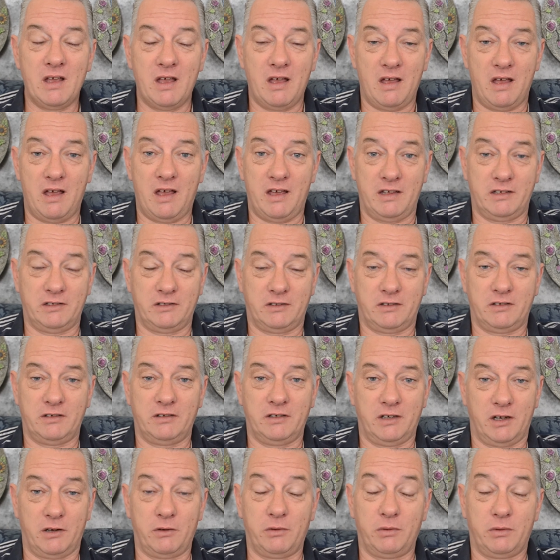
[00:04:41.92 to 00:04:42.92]
and uh,
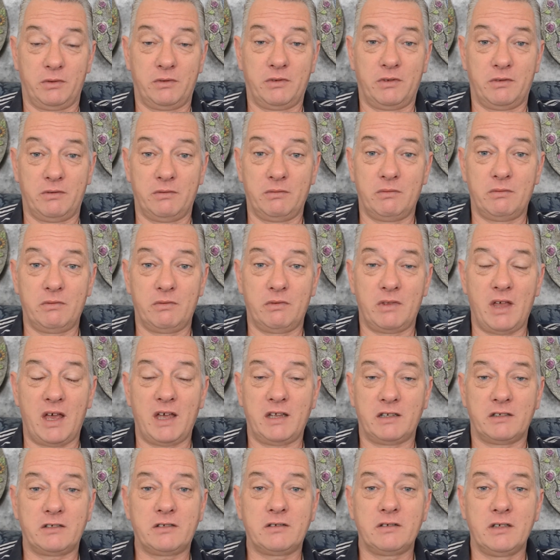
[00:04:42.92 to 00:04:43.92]
you know
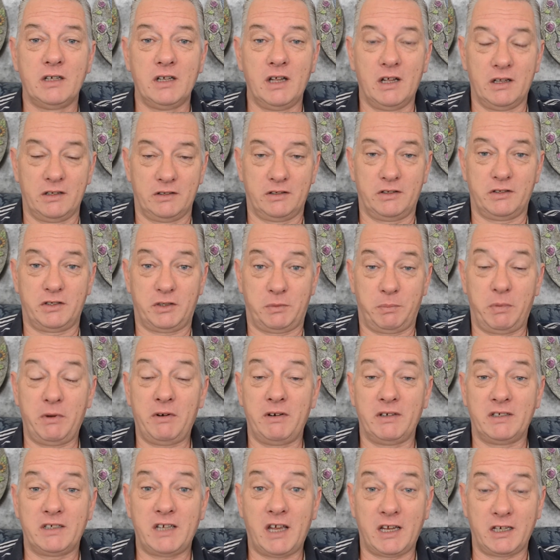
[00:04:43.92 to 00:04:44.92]
that the
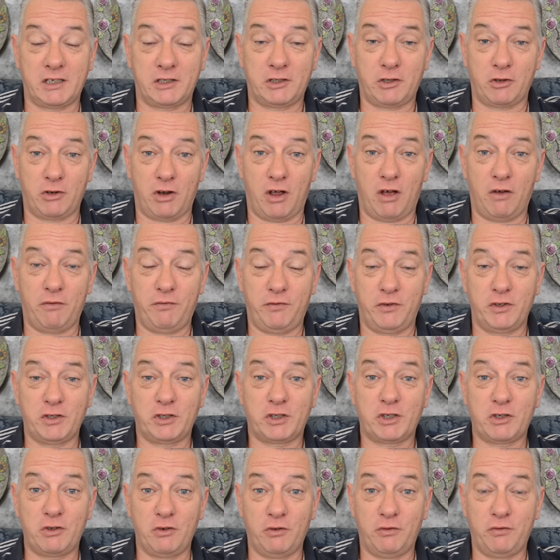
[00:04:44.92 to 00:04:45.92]
spirit takes on our
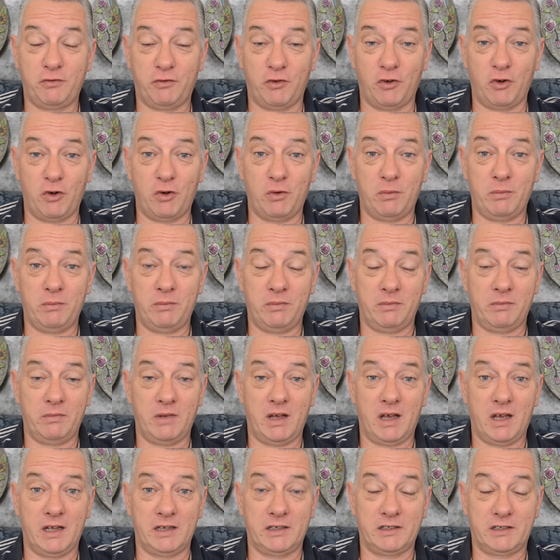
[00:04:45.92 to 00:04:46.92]
physical form
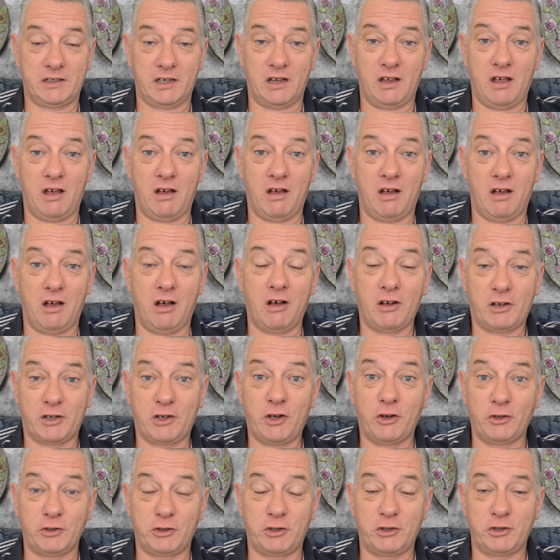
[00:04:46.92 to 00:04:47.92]
and uh, our
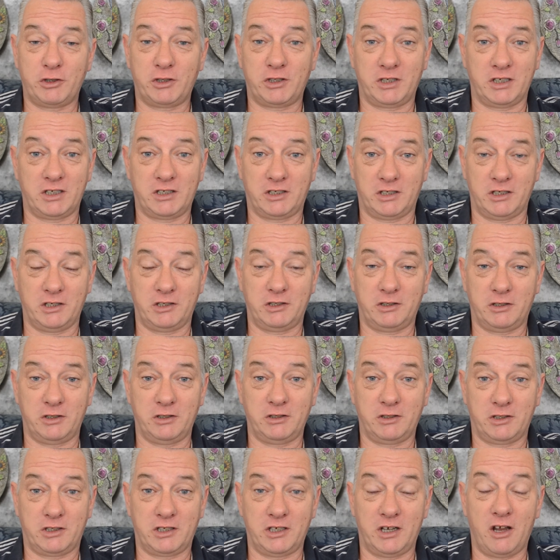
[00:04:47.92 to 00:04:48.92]
conscious
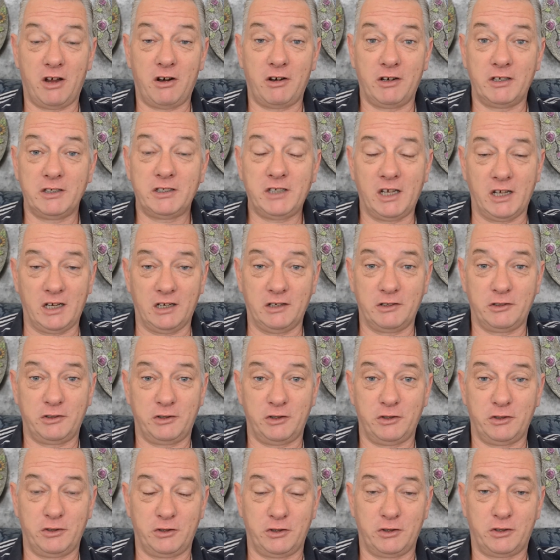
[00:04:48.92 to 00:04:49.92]
existence and our
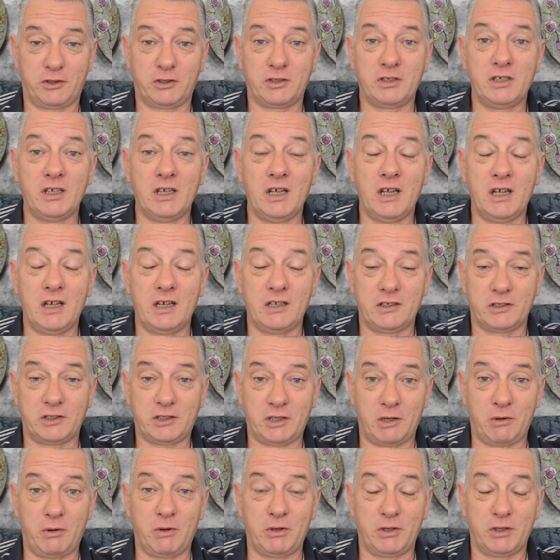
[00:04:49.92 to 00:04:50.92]
intelligence and
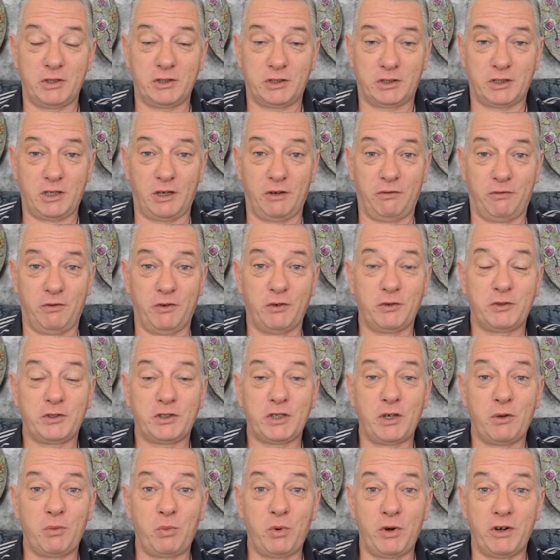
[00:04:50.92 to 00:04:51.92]
so on and so forth.
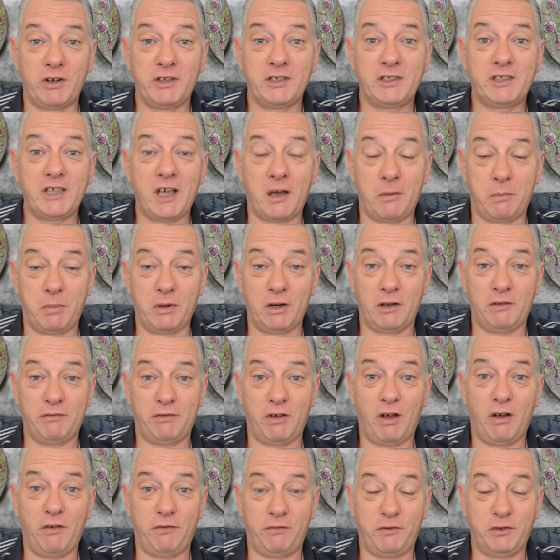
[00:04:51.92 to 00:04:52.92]
So we're a double of
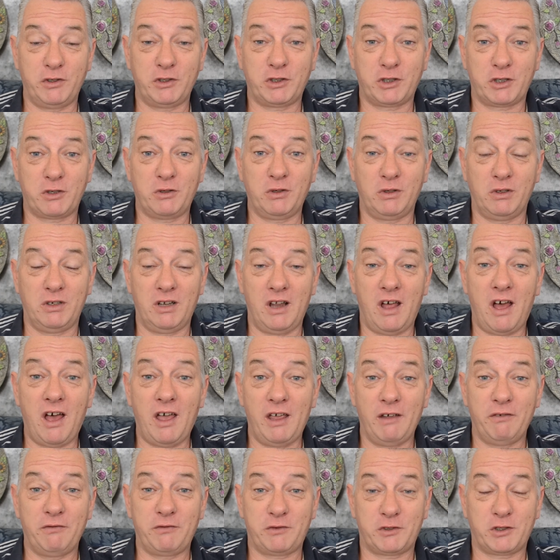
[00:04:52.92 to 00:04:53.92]
our physical
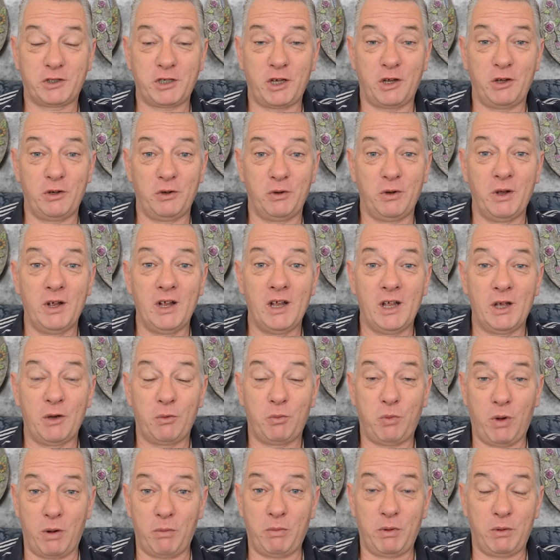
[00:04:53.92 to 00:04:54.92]
life. So
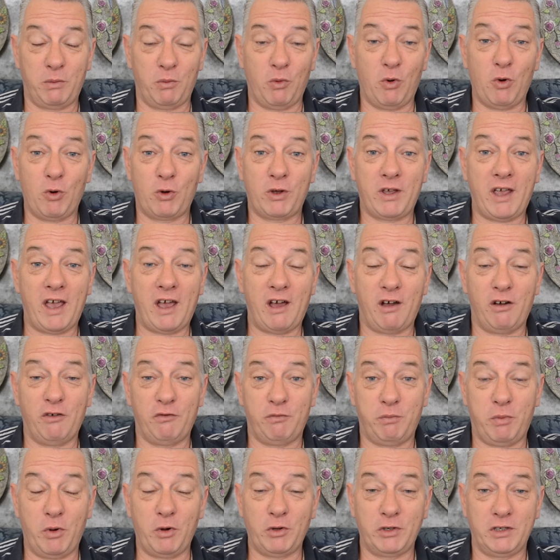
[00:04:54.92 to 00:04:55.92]
when we walk out
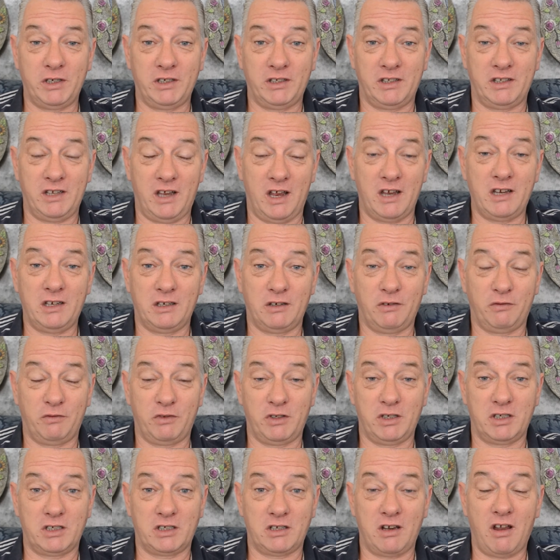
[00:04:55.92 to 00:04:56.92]
of body at the end of
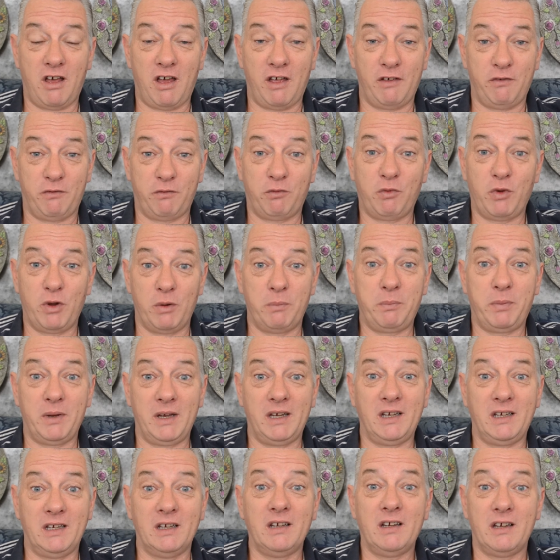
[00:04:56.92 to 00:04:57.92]
this life, we'll
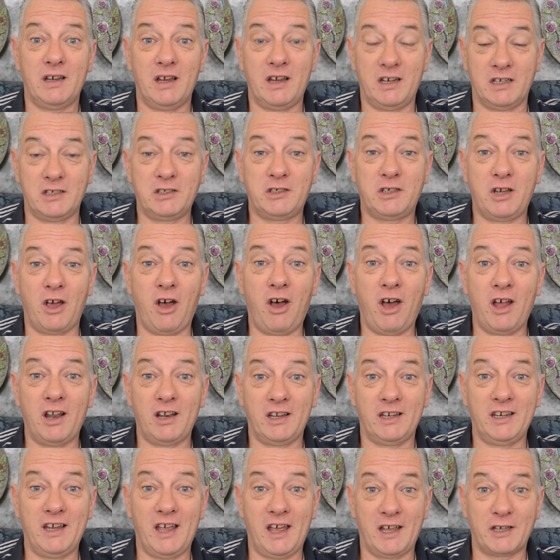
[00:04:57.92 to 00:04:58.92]
be
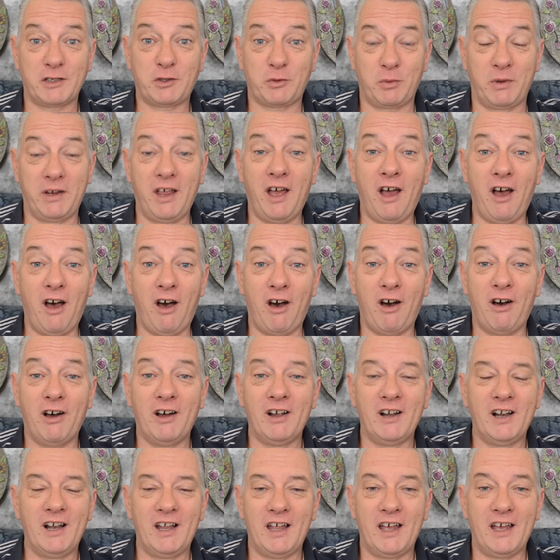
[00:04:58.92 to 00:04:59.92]
entirely as we are.
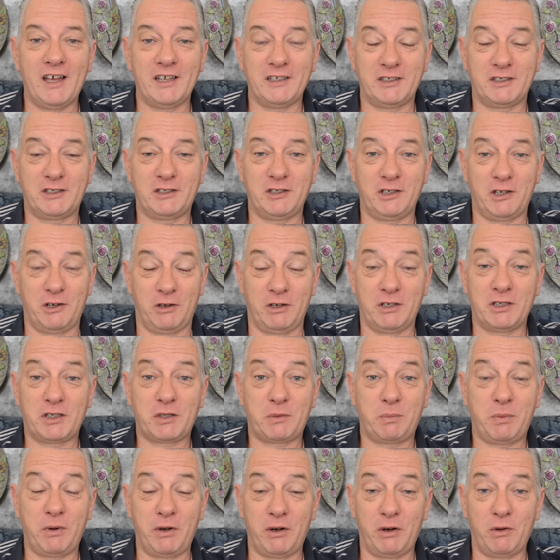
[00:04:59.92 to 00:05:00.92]
And, you know, in
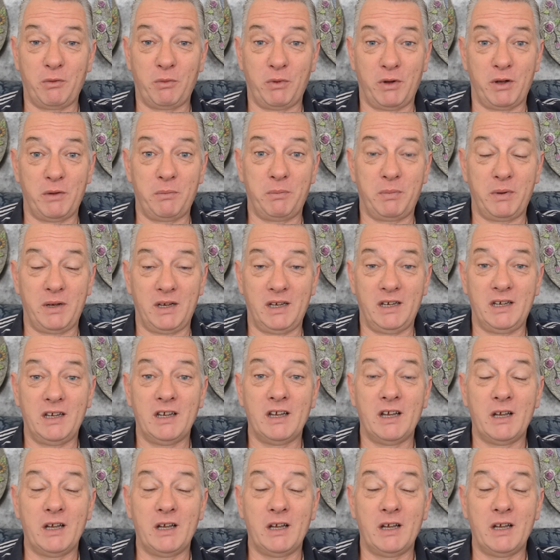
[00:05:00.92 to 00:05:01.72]
spirit, we'll be